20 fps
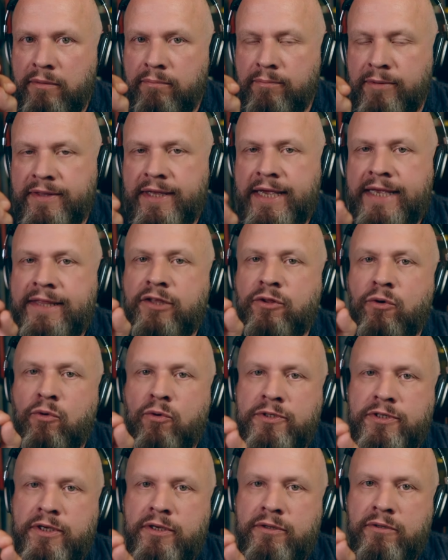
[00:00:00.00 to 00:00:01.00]
but in an
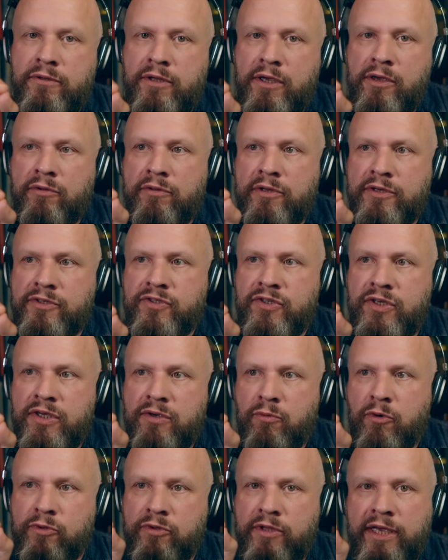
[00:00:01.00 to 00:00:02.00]
audit, they only see
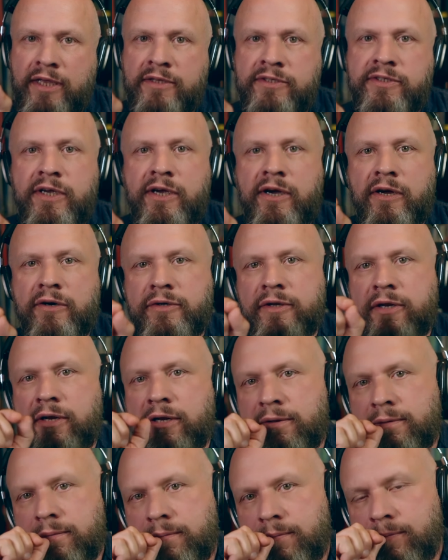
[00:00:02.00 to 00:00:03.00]
what they can see
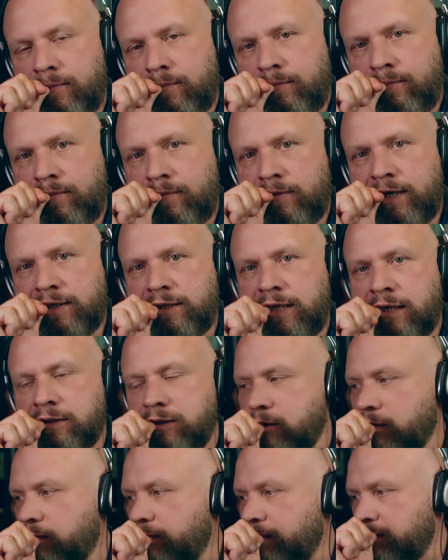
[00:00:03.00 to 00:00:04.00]
currently. Does it
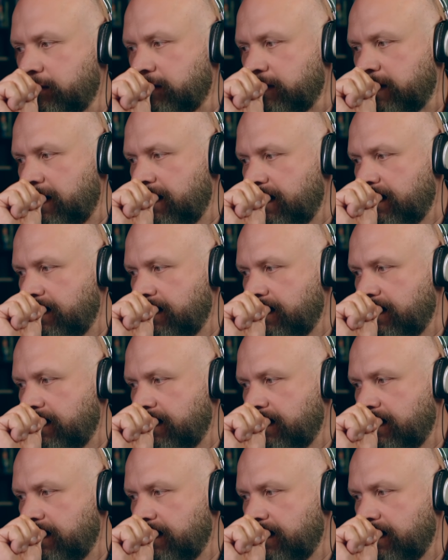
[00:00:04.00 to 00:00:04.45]
answer your question?